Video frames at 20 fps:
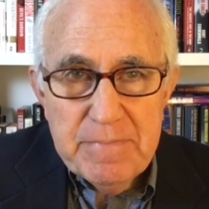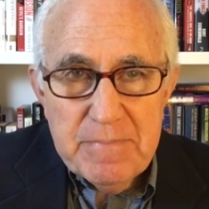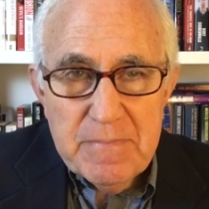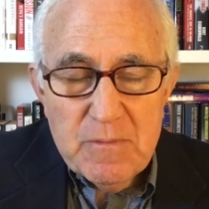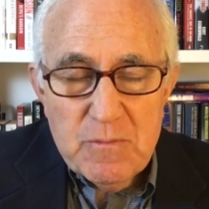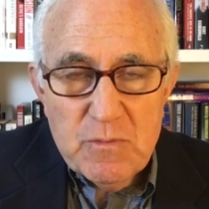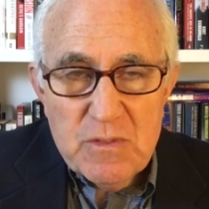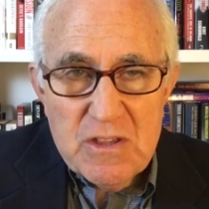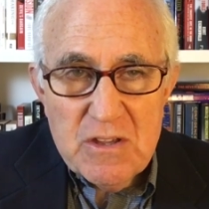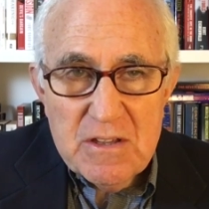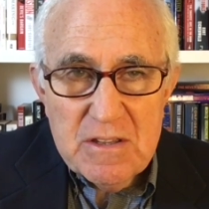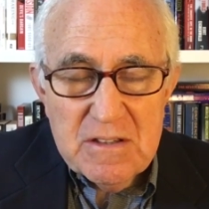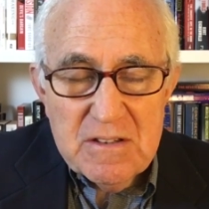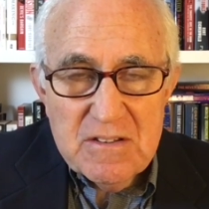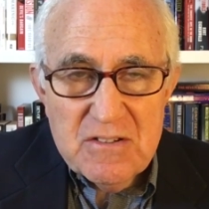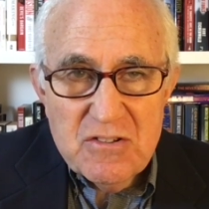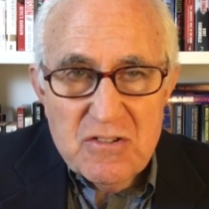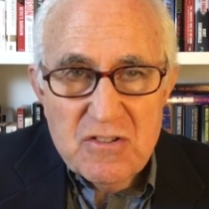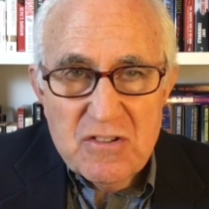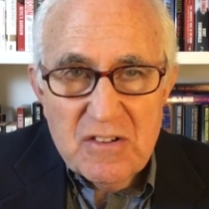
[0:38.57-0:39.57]
the
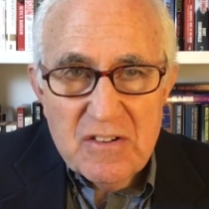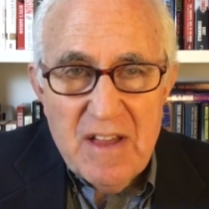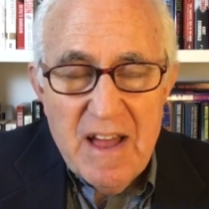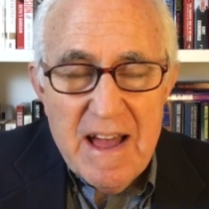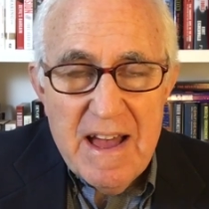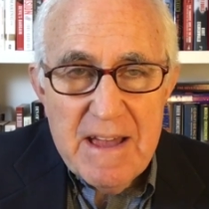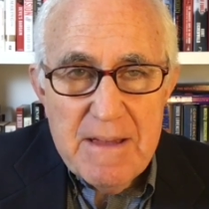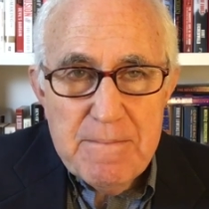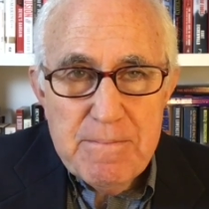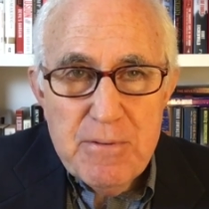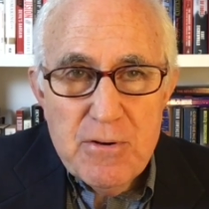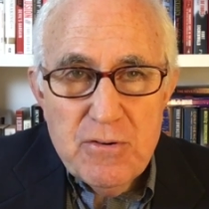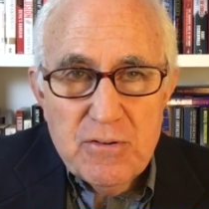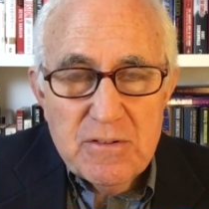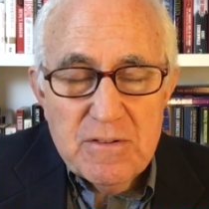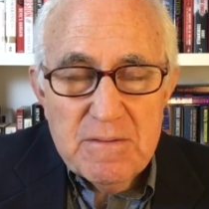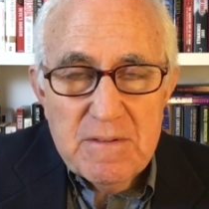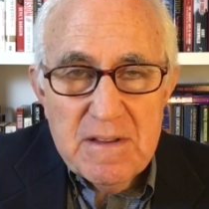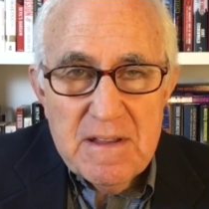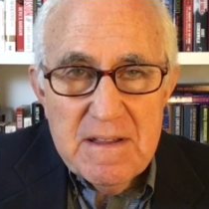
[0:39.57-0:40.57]
July
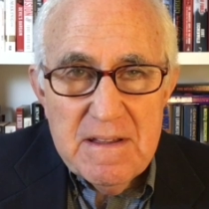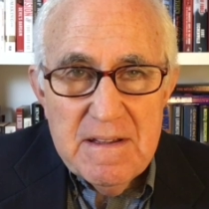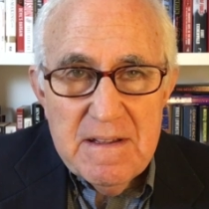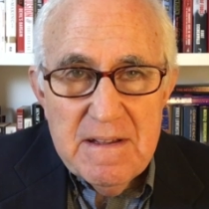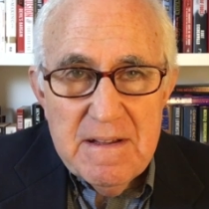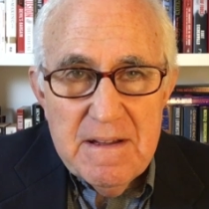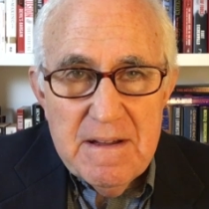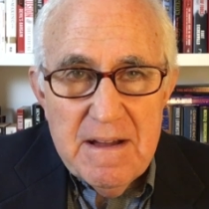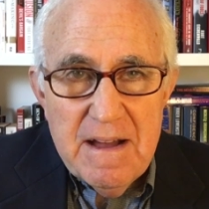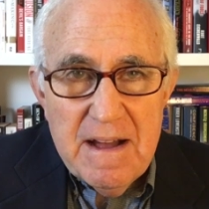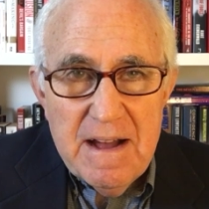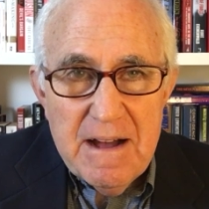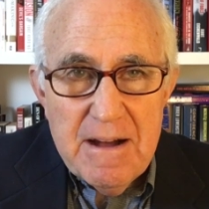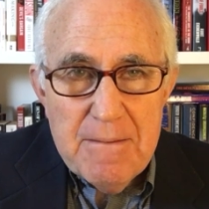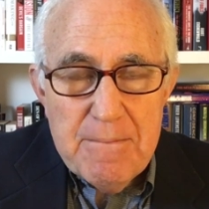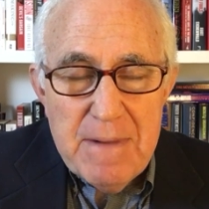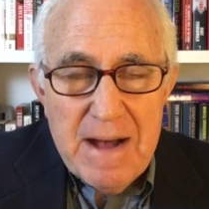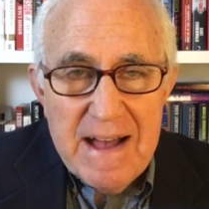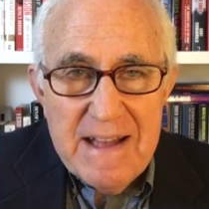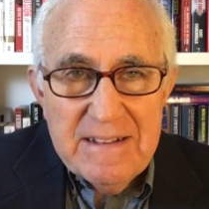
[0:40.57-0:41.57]

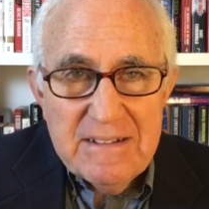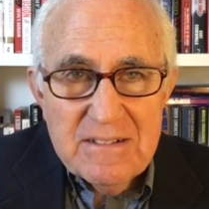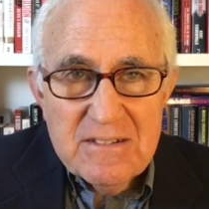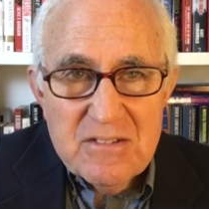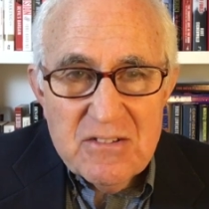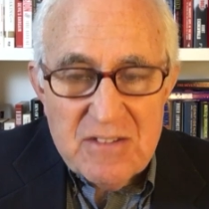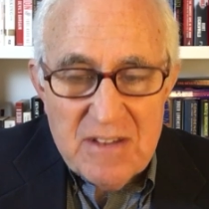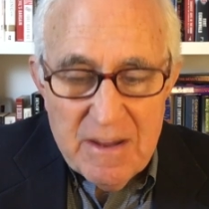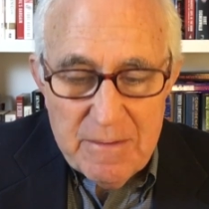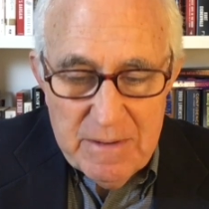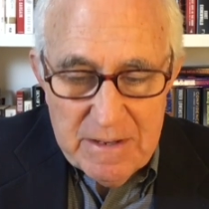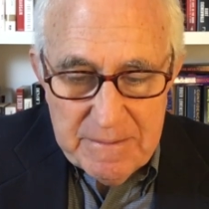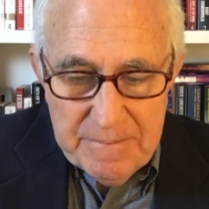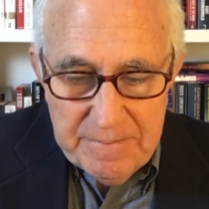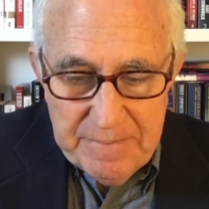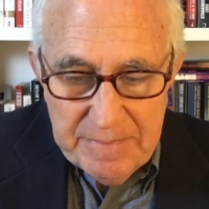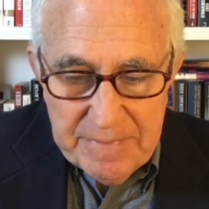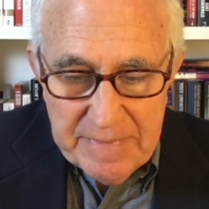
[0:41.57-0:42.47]
Putin-Biden uh, summit.